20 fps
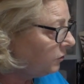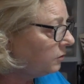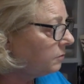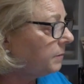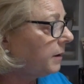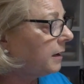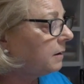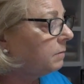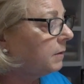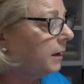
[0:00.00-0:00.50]
to
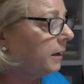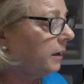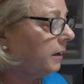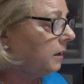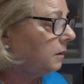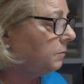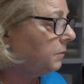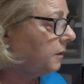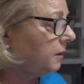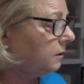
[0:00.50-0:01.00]
make my
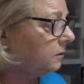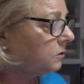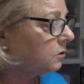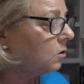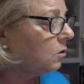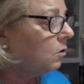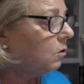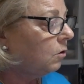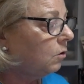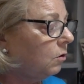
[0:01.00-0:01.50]
honeybees,
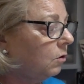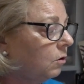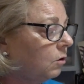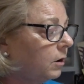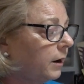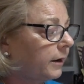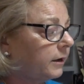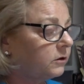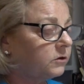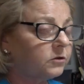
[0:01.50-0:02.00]
or
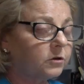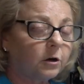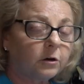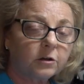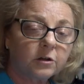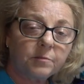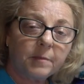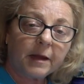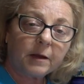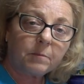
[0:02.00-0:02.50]
I could start
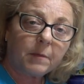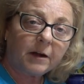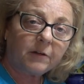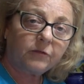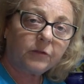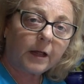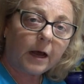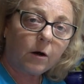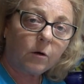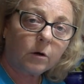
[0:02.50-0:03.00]
to make my
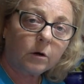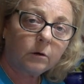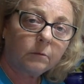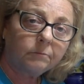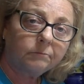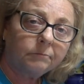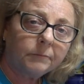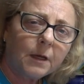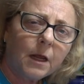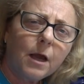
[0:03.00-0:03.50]
flower.
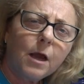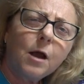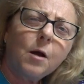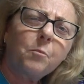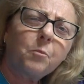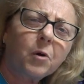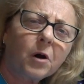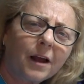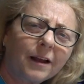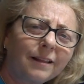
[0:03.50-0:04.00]

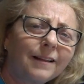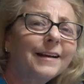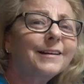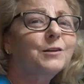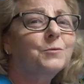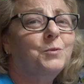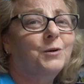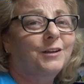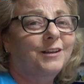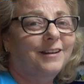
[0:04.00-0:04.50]
But I'd like
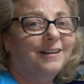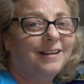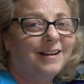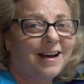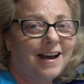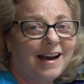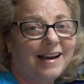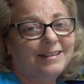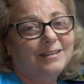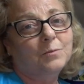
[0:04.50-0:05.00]
to put
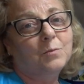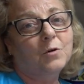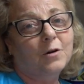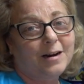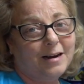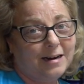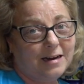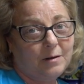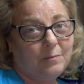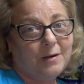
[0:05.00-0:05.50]
lots more
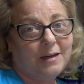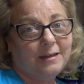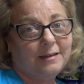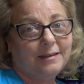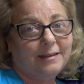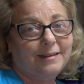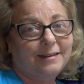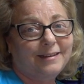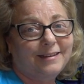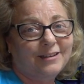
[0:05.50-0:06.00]
honeybees
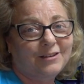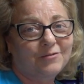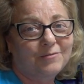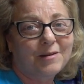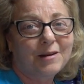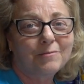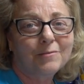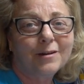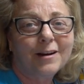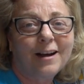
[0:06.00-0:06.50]
in, because
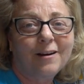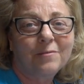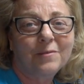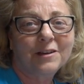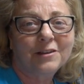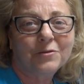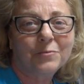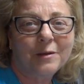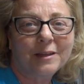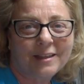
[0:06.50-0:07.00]
remember how
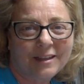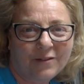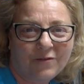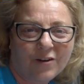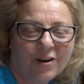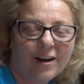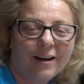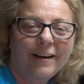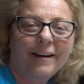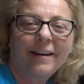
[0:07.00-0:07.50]
much Miss
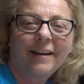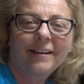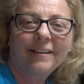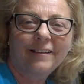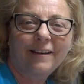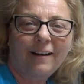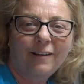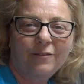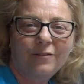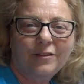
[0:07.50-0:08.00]
Yvonne
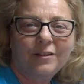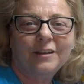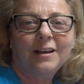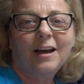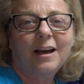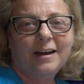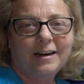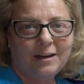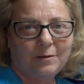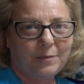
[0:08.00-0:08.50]
loves
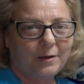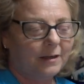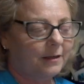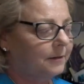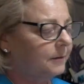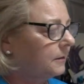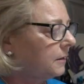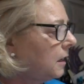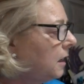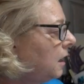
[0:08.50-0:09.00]

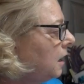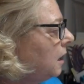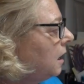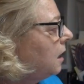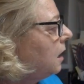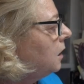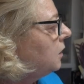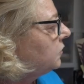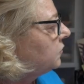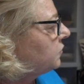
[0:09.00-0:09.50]
honeybees.
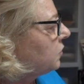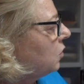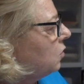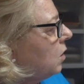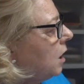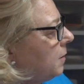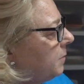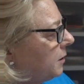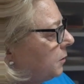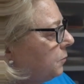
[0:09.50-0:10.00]
So
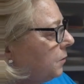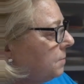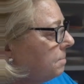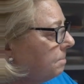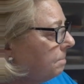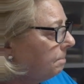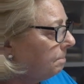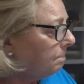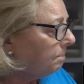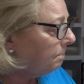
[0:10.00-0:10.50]
I'm going to put
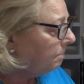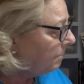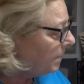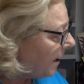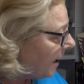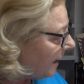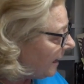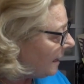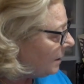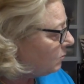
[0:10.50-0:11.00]

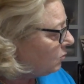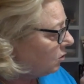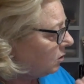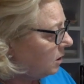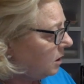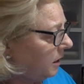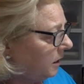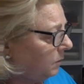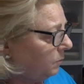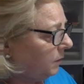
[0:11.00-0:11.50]
many more
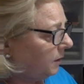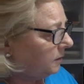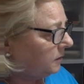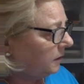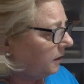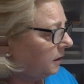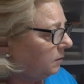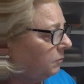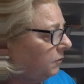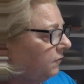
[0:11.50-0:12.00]
honeybees
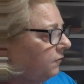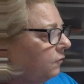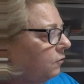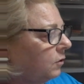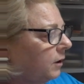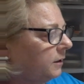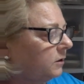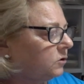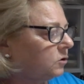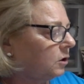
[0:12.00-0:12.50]
in
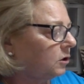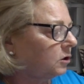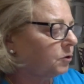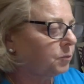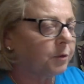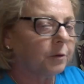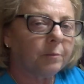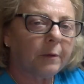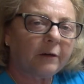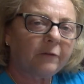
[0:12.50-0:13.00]
before I start to
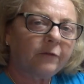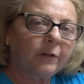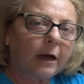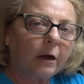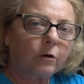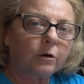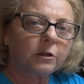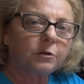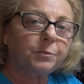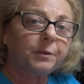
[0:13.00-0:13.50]
put my
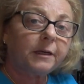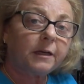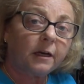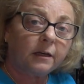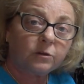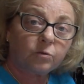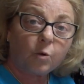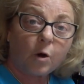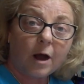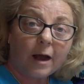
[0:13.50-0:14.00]
flowers,
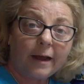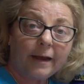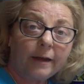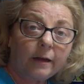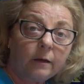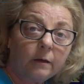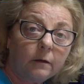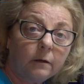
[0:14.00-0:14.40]
because why?